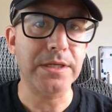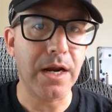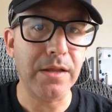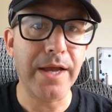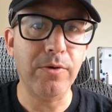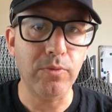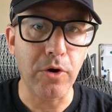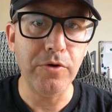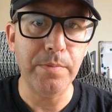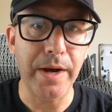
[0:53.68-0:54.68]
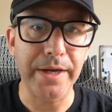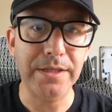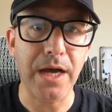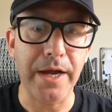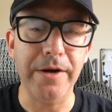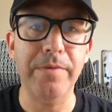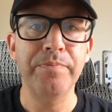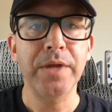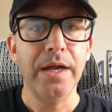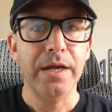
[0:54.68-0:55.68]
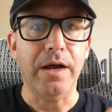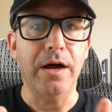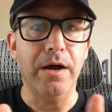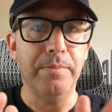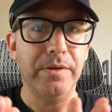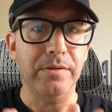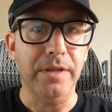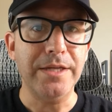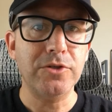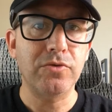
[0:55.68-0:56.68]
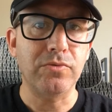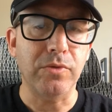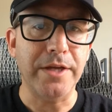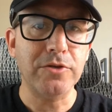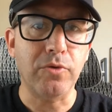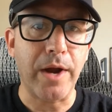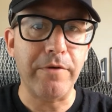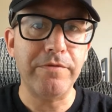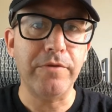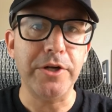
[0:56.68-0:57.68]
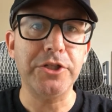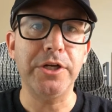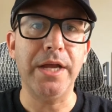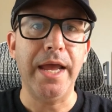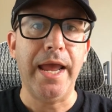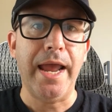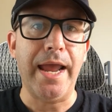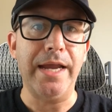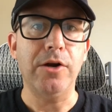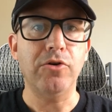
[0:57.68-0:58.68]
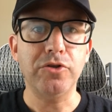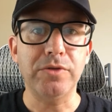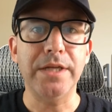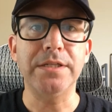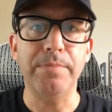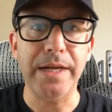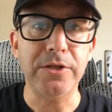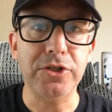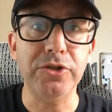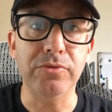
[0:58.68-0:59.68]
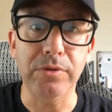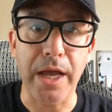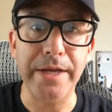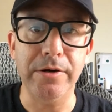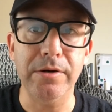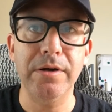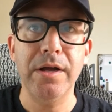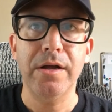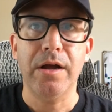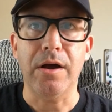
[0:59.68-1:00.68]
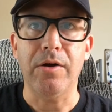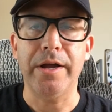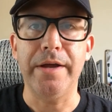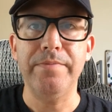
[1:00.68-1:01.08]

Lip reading: of like a road bike tire, less ground friction, and it also tends to make the shoe lighter. Okay,